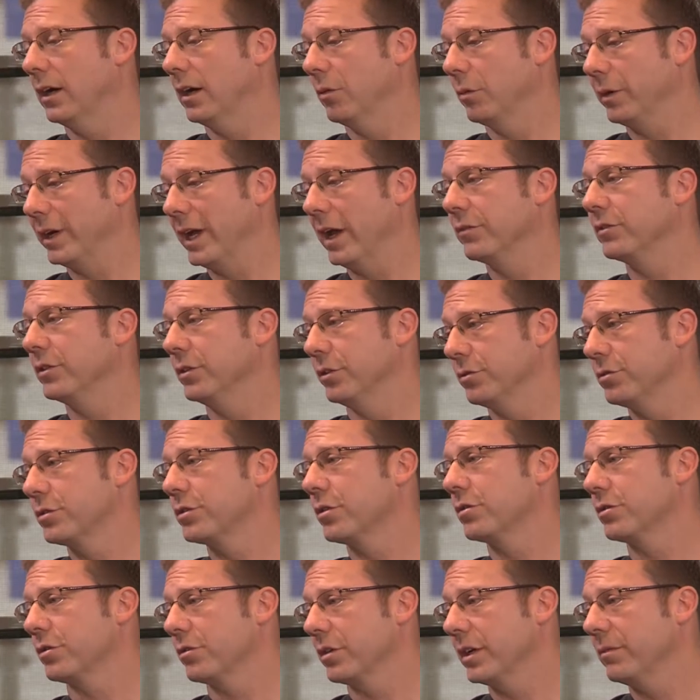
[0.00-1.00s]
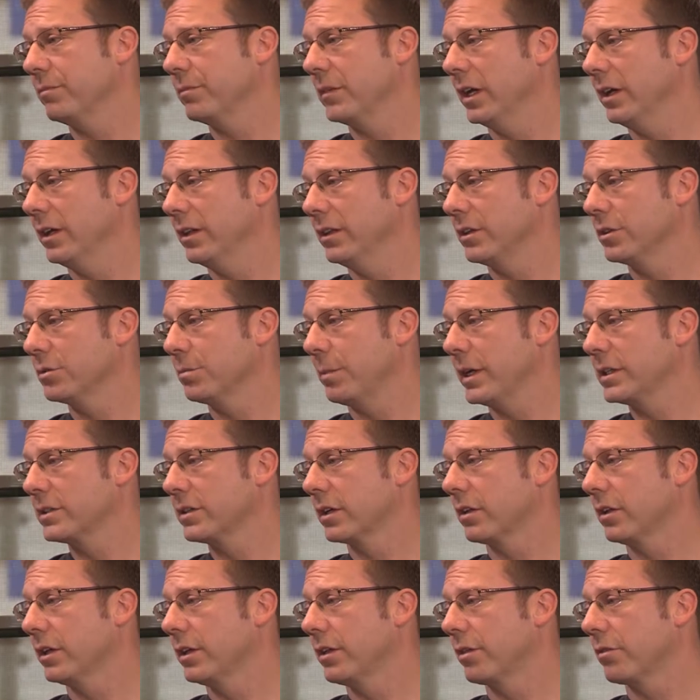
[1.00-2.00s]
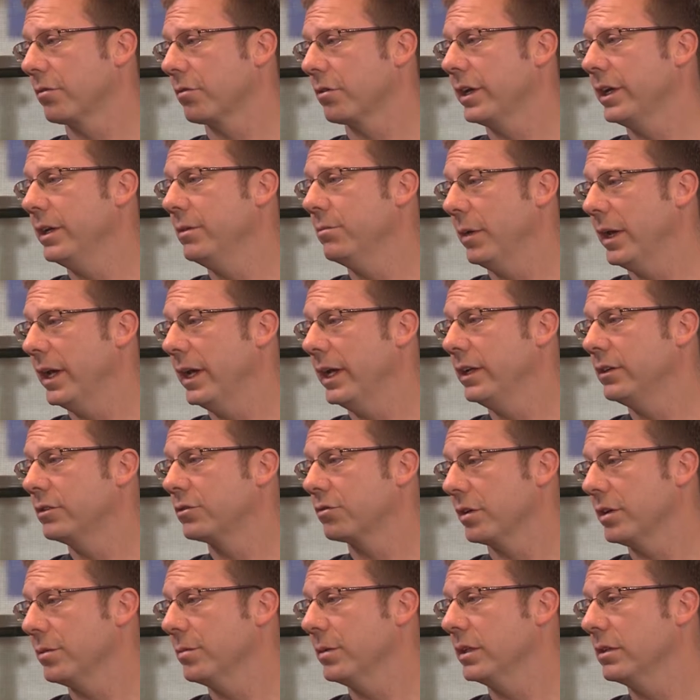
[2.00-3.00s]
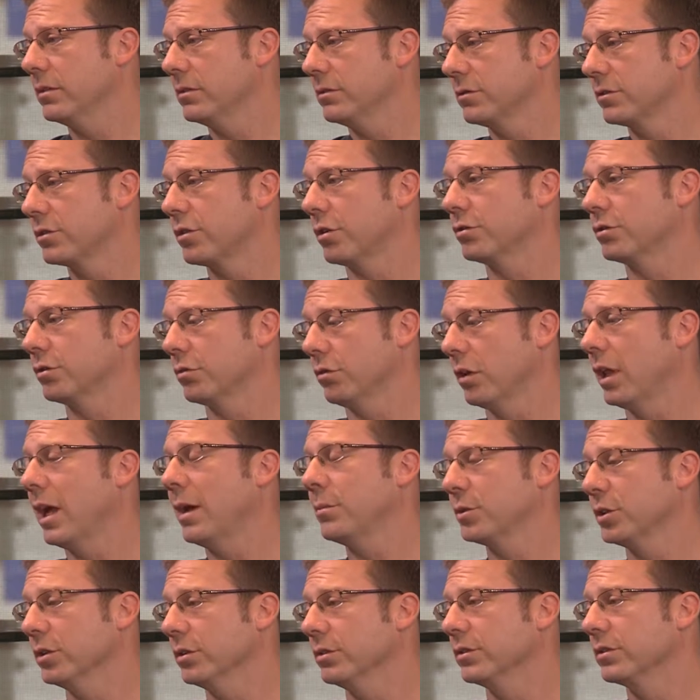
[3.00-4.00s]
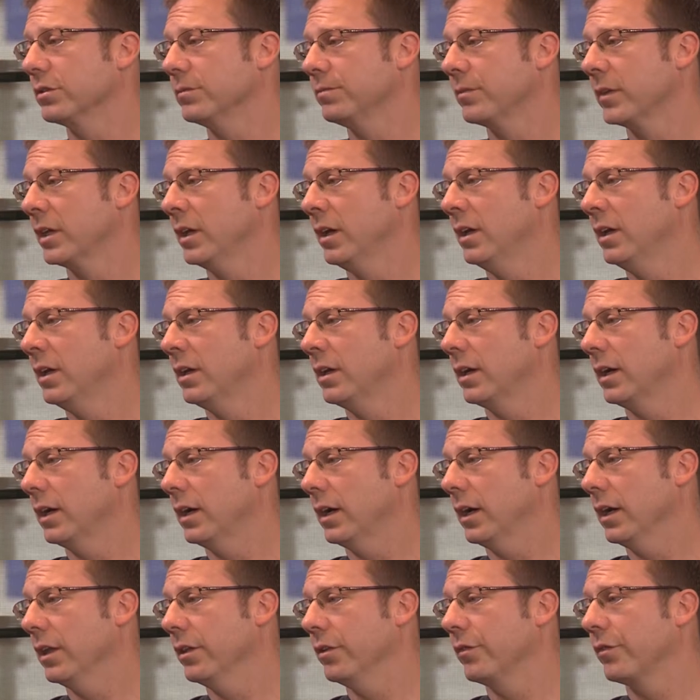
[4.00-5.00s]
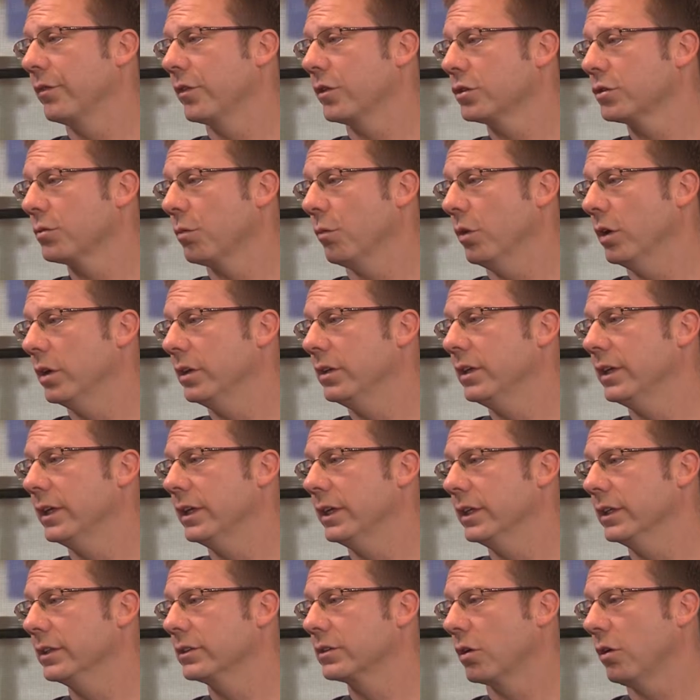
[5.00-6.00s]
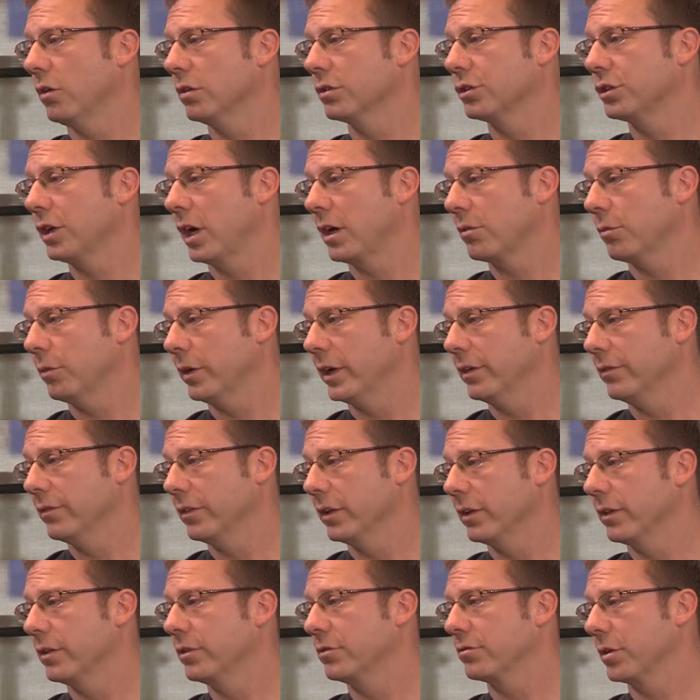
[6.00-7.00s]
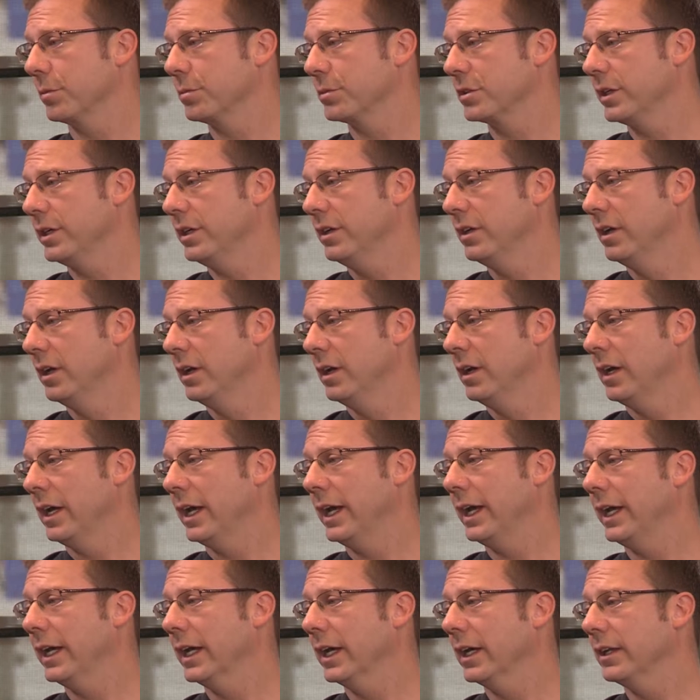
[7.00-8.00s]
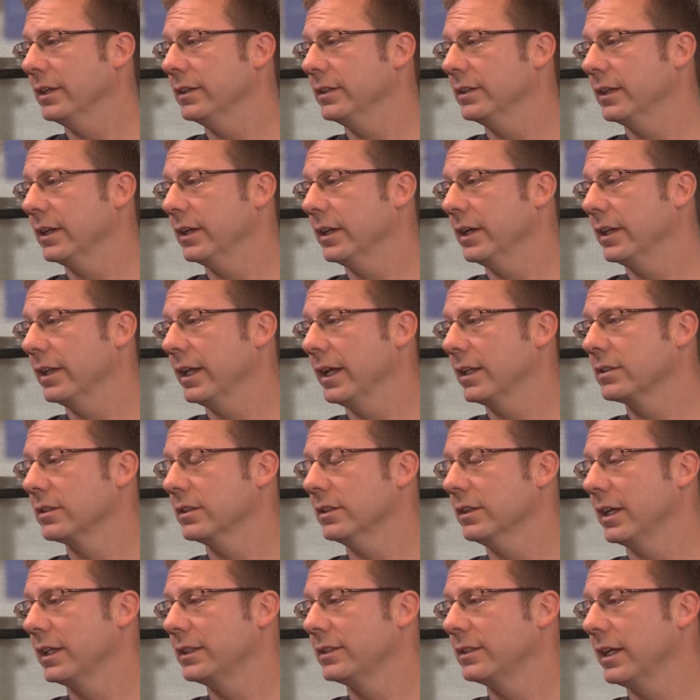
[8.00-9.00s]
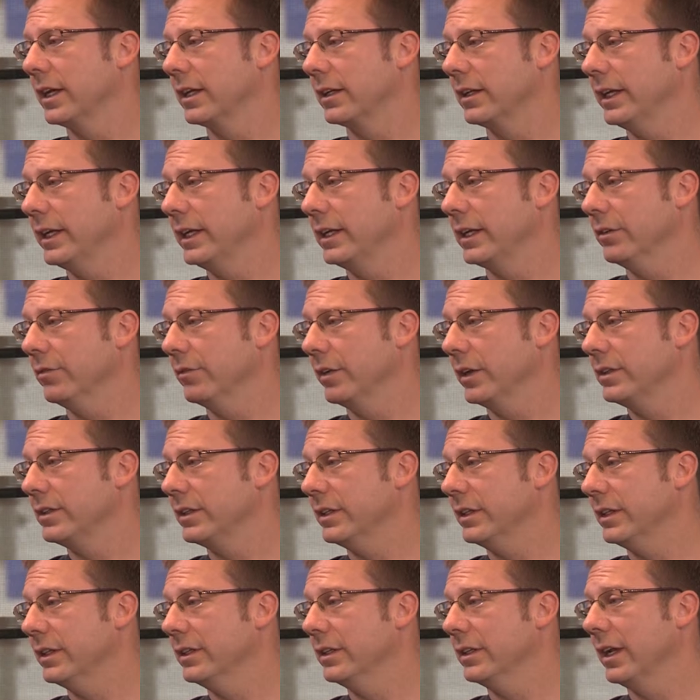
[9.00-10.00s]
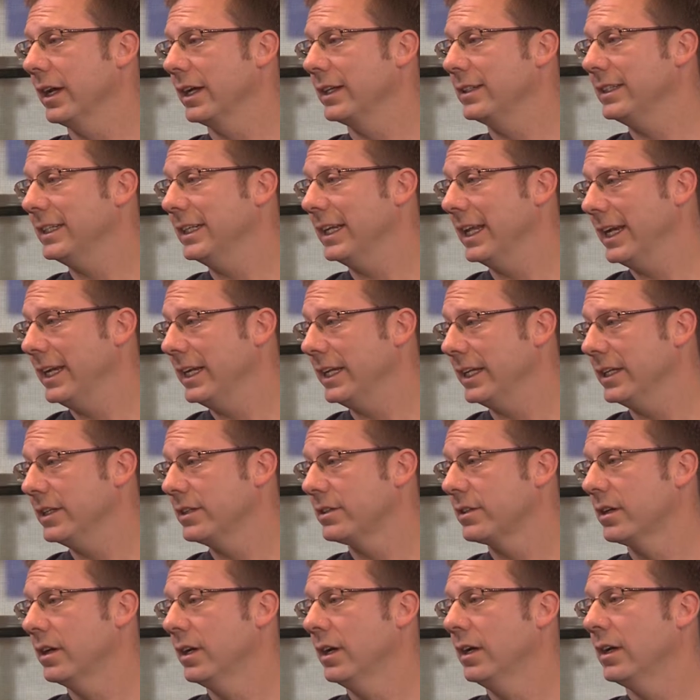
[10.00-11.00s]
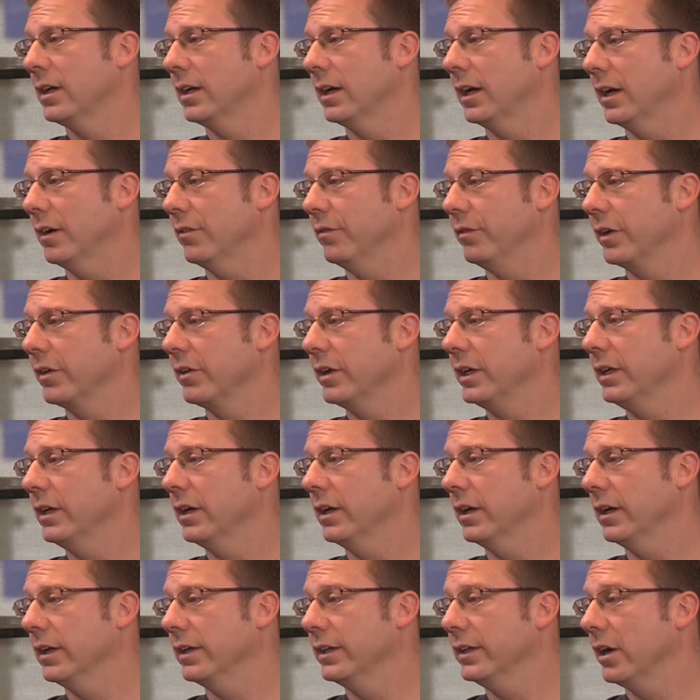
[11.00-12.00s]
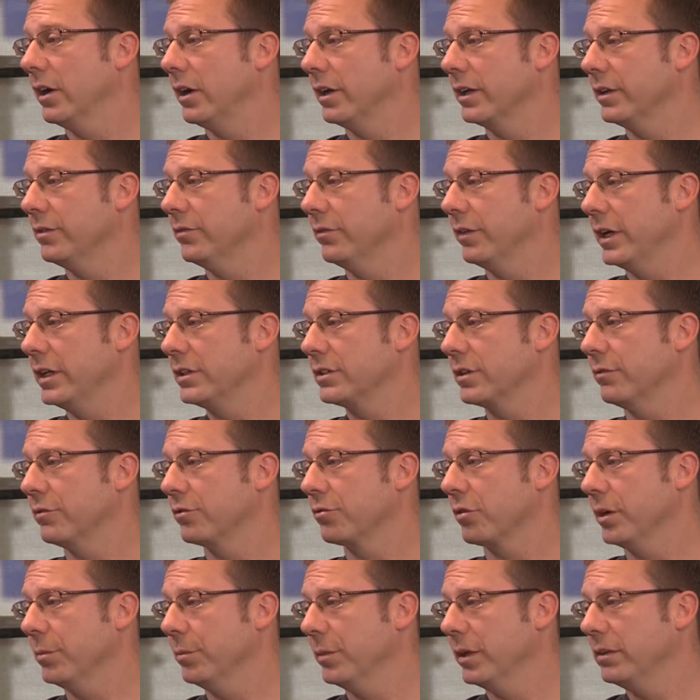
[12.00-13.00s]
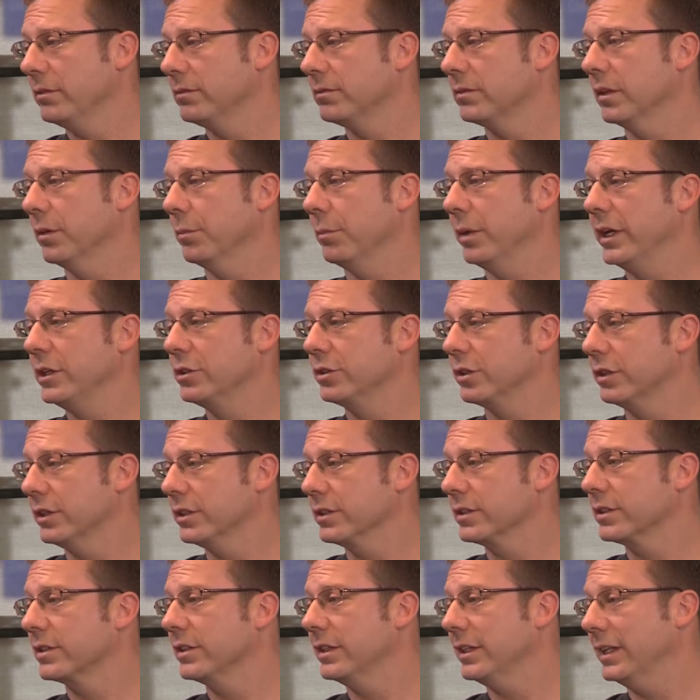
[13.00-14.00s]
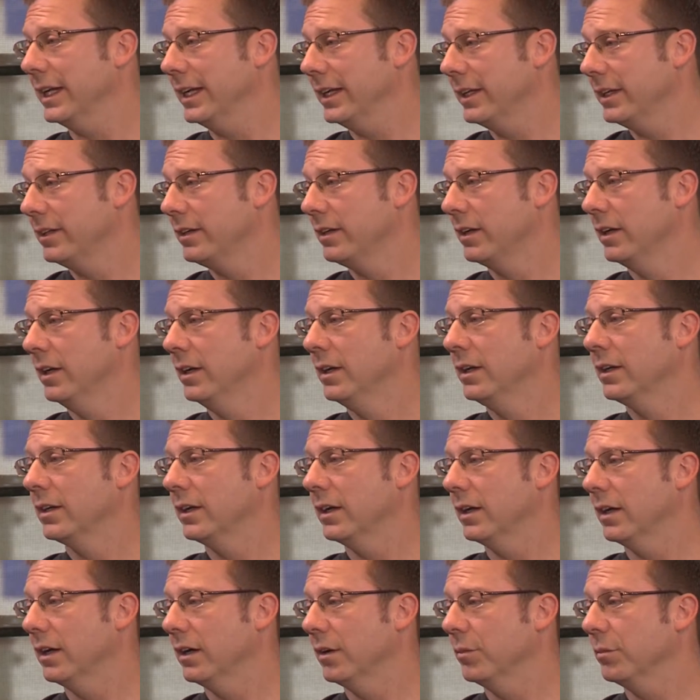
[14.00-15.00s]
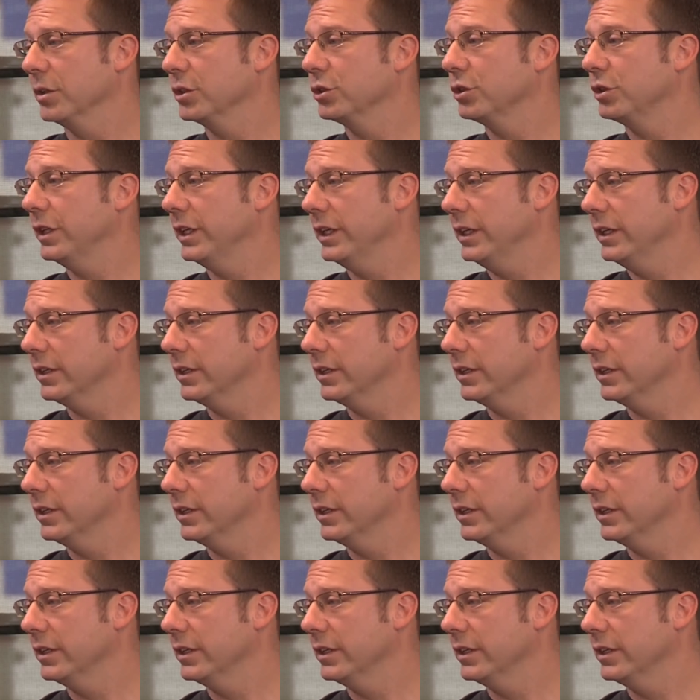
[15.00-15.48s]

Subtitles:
we have to do surgery. And there's basically three main treatment surgical options. The first one is called shockwave lithotripsy, and that's a nice technique invented in the 1980s. Very non-invasive treatment. The patient is sedated, a machine